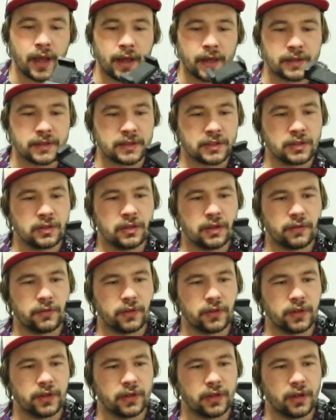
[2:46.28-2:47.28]
has two
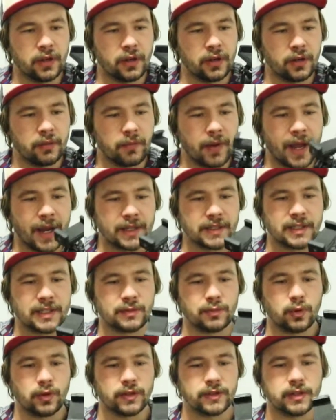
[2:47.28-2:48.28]
different access
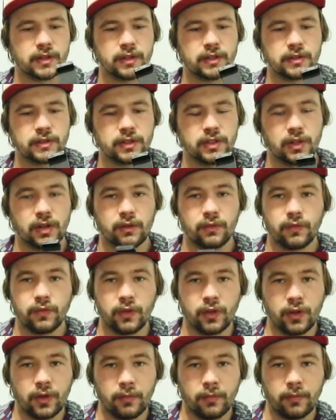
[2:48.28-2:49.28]
points on it, so you can
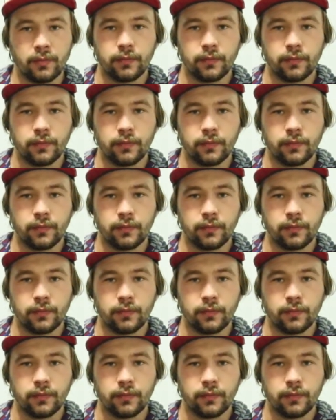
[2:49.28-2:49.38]
film